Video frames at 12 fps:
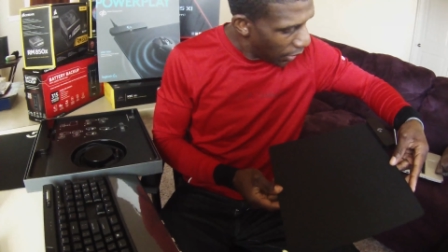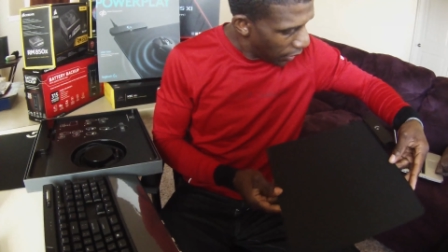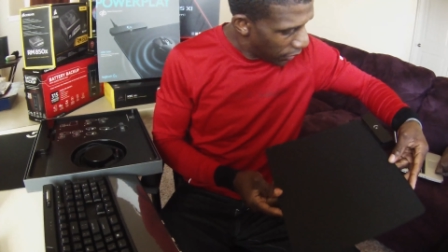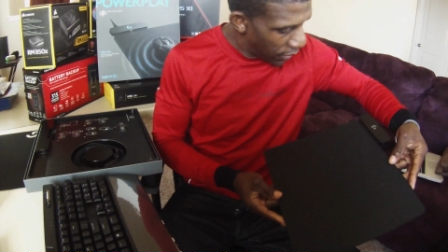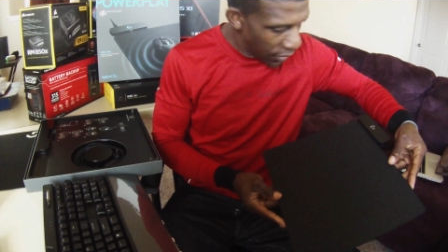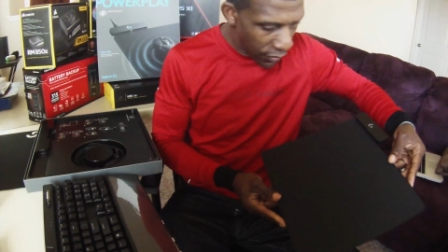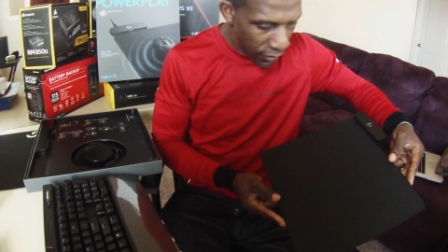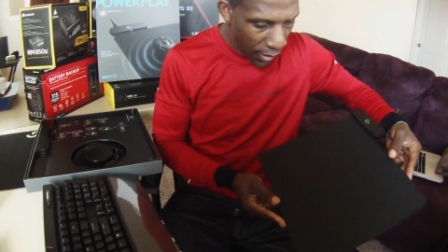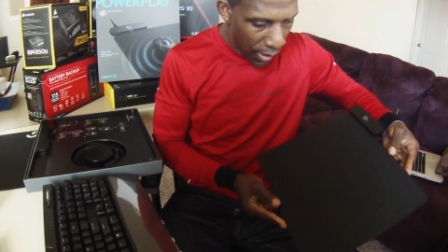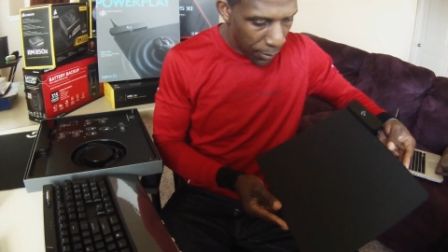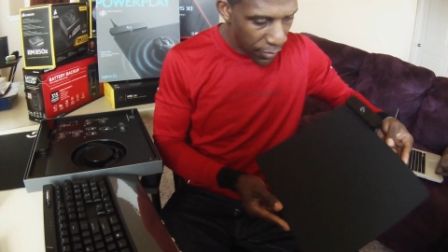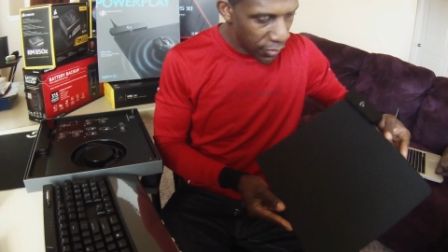This,
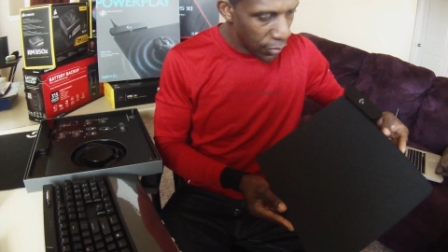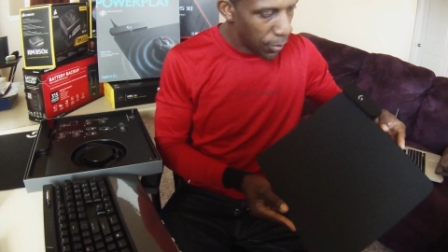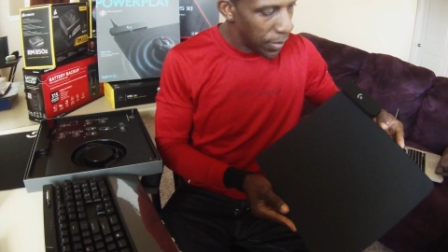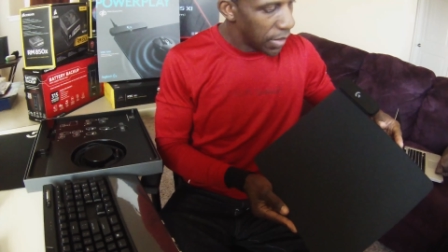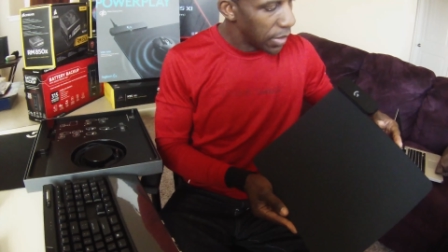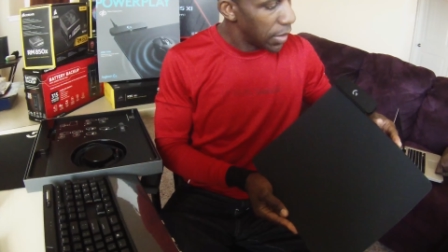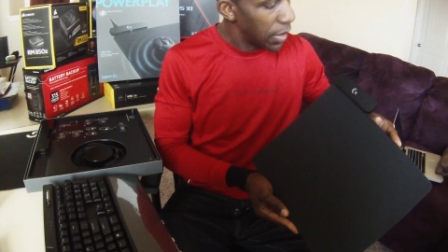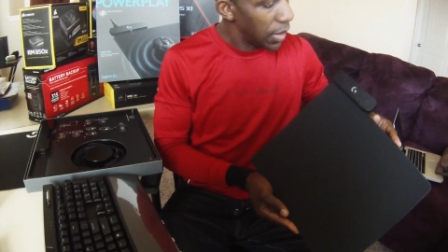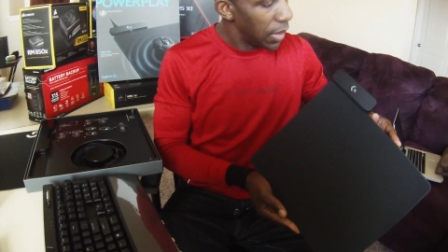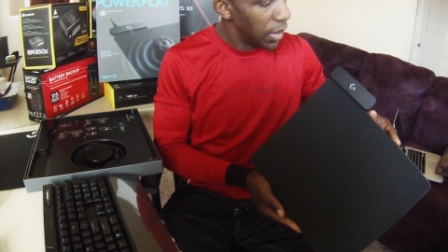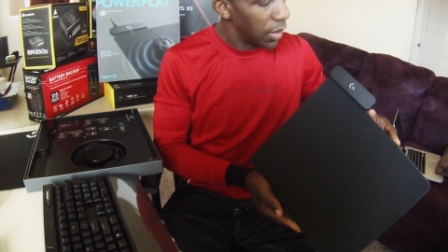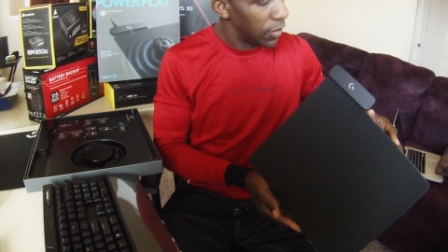I'm assuming,
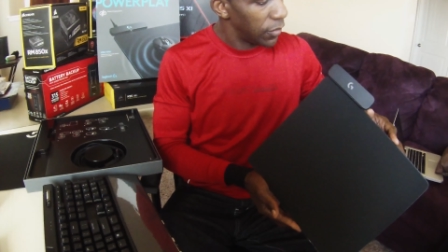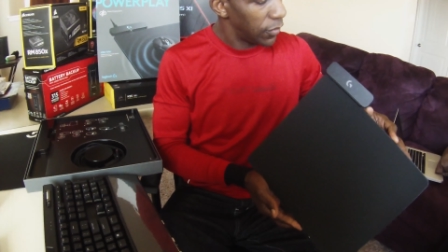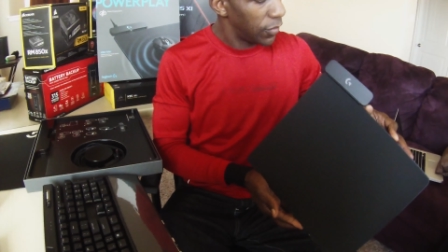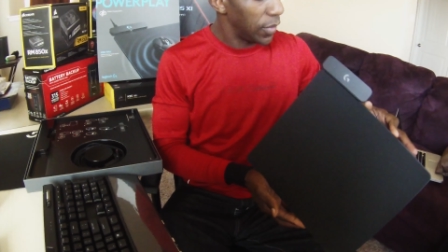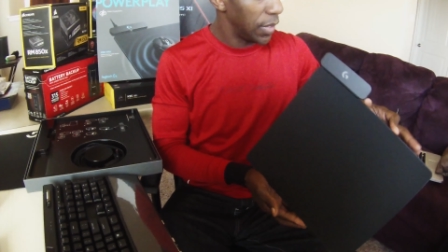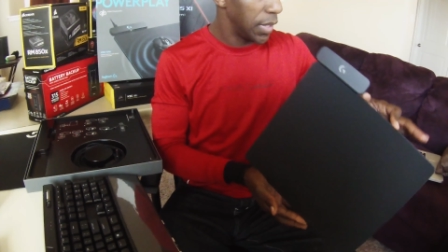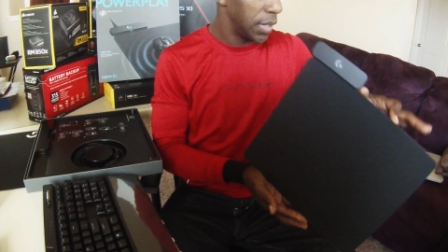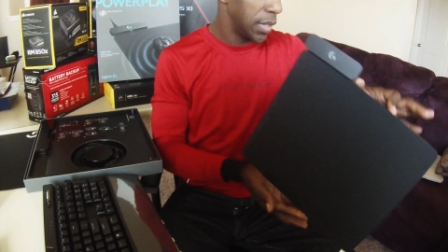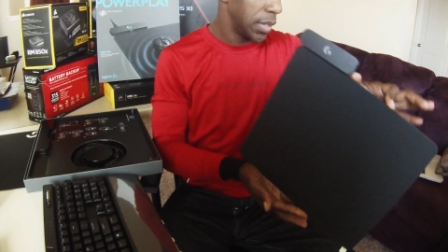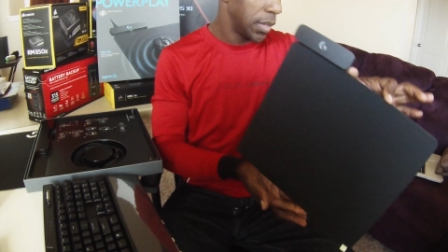is the